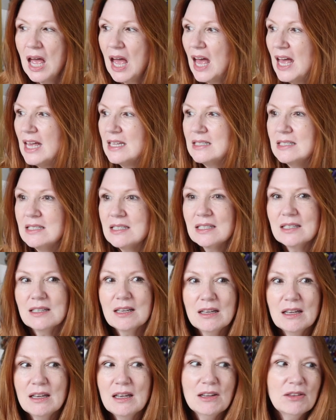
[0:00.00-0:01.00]
And
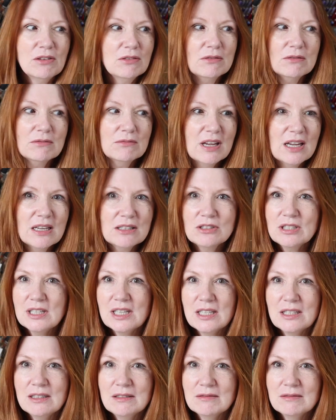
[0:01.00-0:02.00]
I thought,
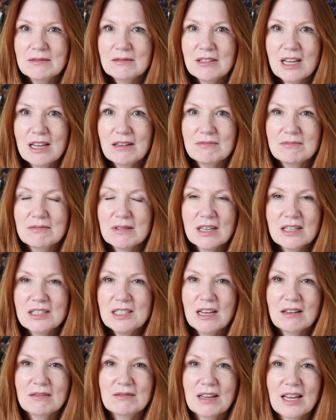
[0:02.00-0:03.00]
actually, no, I
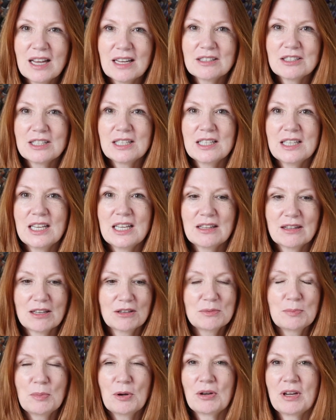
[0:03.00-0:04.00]
don't actually need
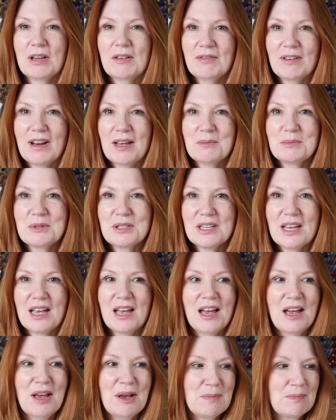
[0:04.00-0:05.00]
those pocket flaps.
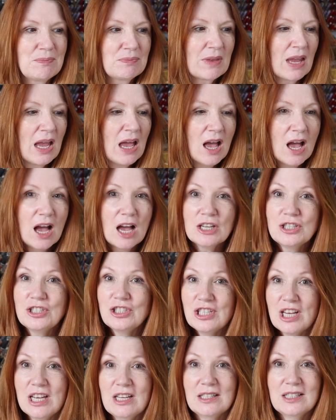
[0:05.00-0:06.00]
I
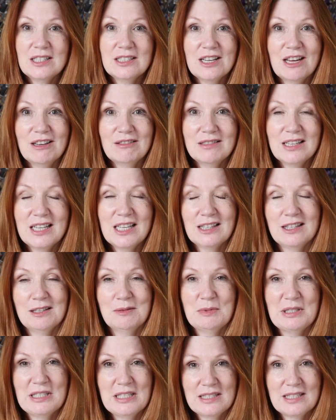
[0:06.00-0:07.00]
certainly don't need
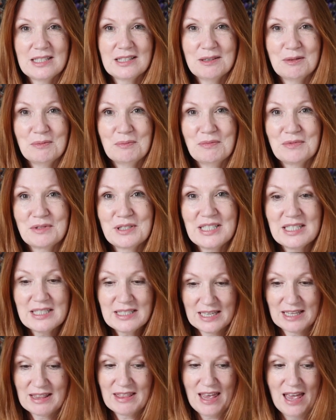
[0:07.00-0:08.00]
them
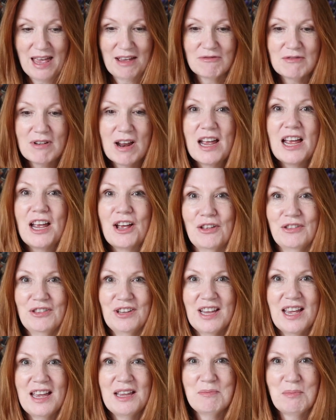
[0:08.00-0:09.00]
sitting there right on
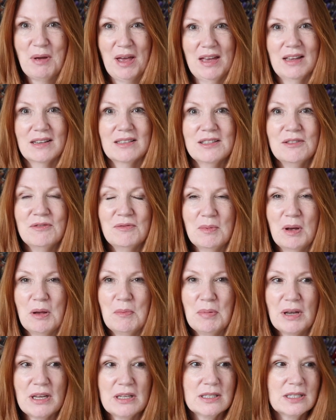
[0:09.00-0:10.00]
the apex of my
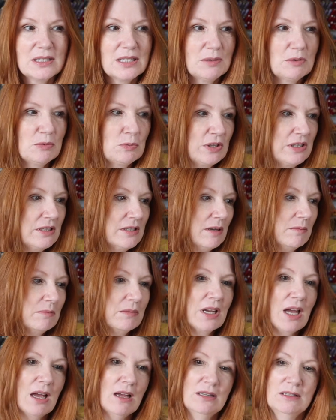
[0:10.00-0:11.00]
bust with
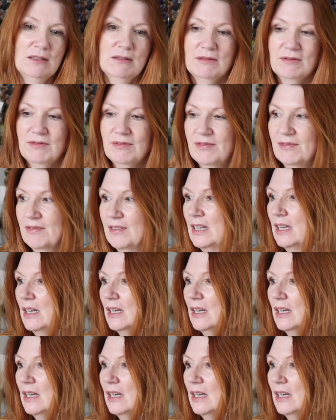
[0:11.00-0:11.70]
some kind of